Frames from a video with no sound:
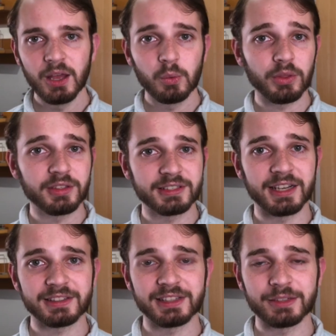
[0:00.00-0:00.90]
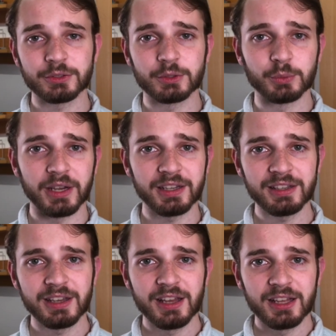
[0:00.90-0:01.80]
With the title out of the
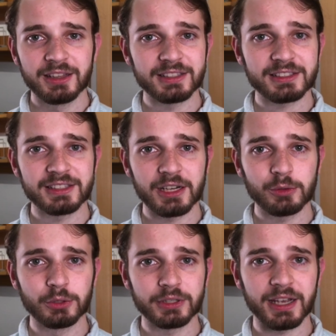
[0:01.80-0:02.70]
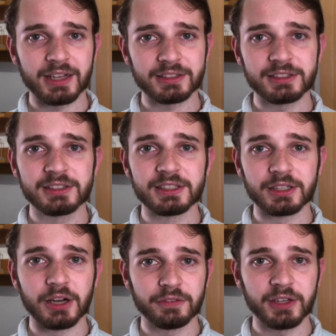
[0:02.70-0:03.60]
way, let's now look at the
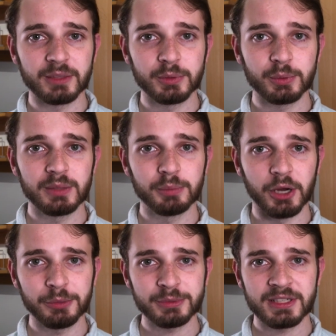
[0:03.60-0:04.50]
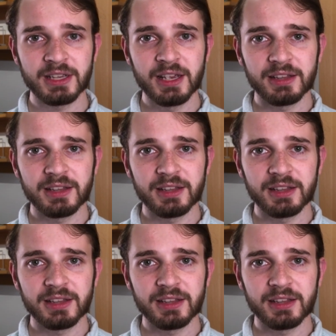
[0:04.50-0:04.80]
conflict between Bobs